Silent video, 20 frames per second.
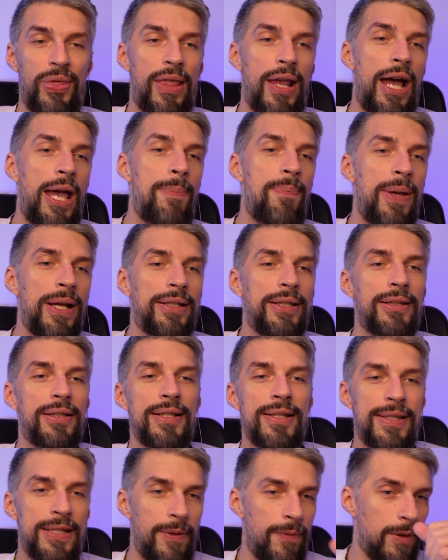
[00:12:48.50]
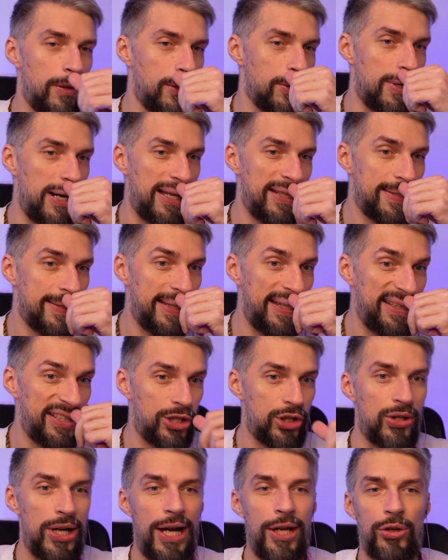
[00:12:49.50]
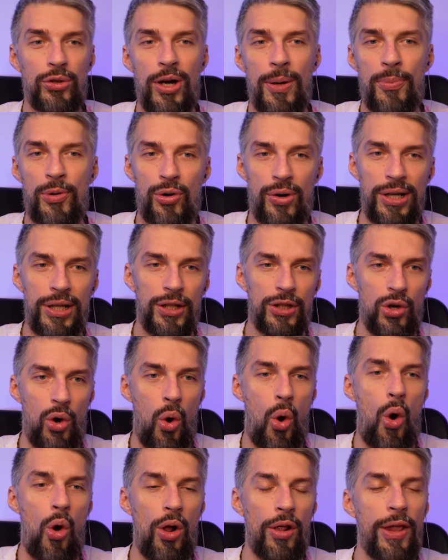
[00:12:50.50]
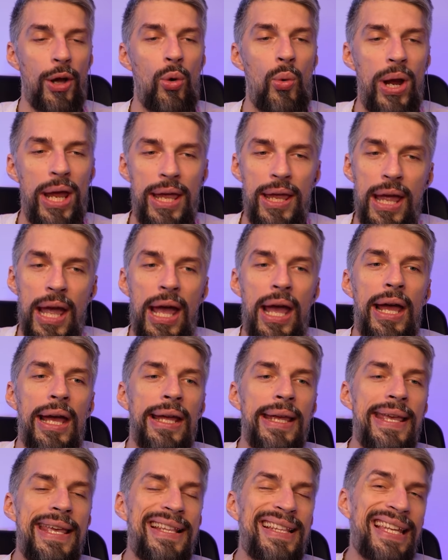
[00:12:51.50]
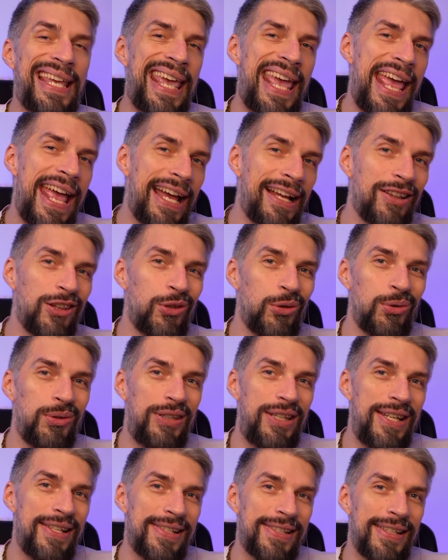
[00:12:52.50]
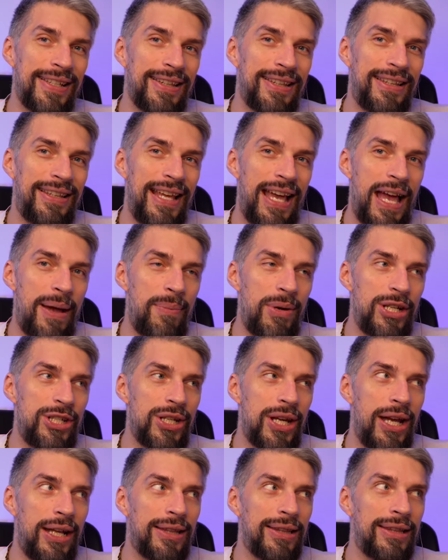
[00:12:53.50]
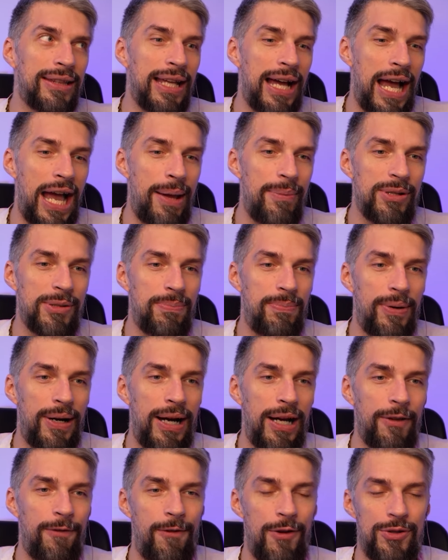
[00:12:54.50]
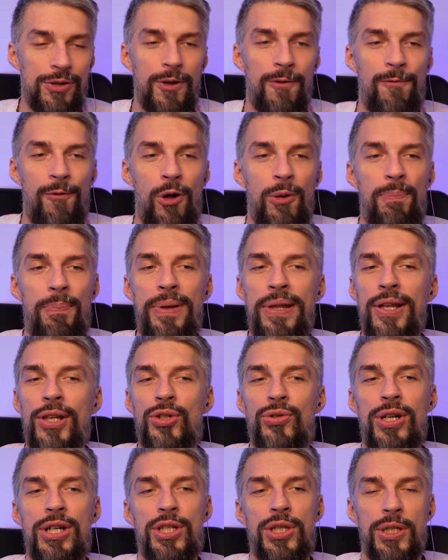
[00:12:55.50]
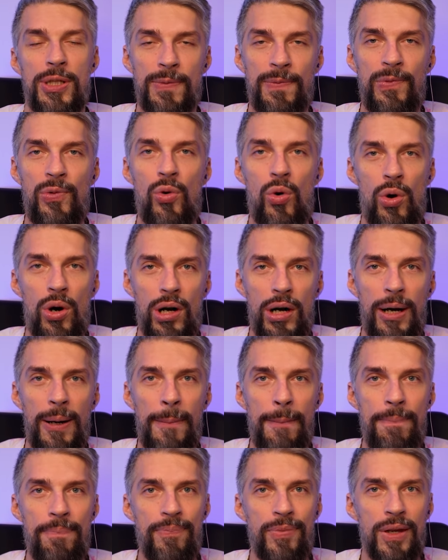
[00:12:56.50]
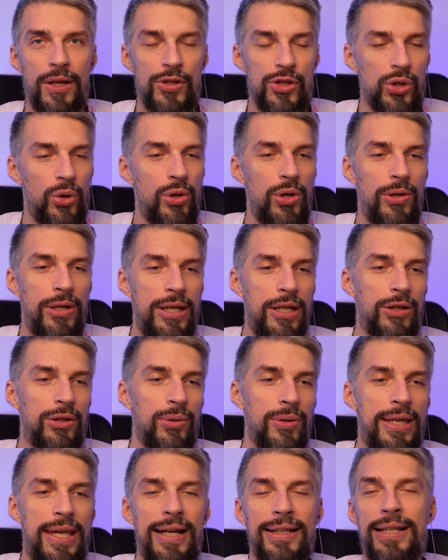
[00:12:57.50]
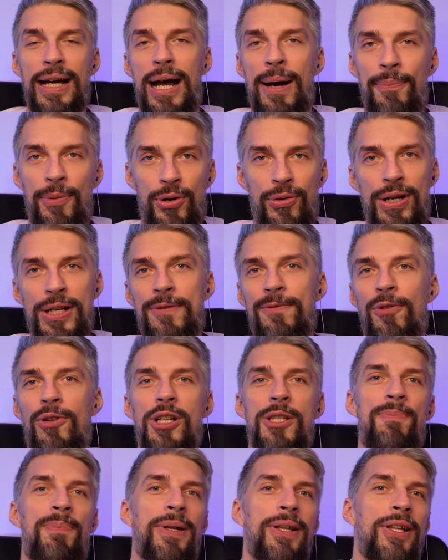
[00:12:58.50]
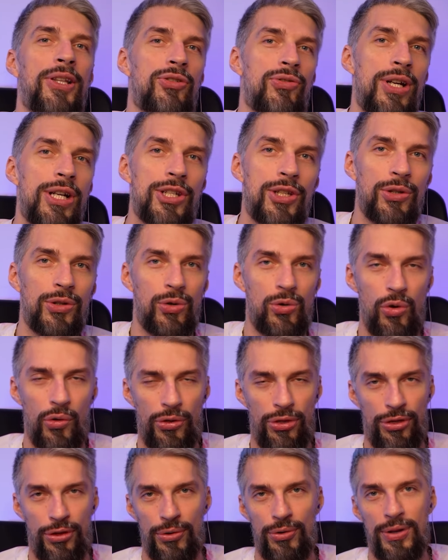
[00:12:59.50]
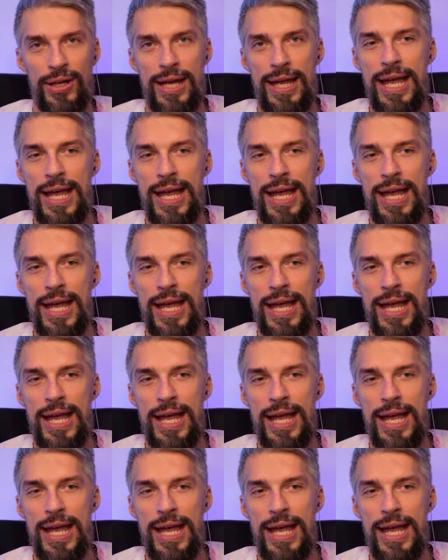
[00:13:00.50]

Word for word: I picked it in several runs and tried to upgrade it all the way. It can do decent damage at times, but first of all, penetration is 4, so you need to get upgrades for its penetration to go through the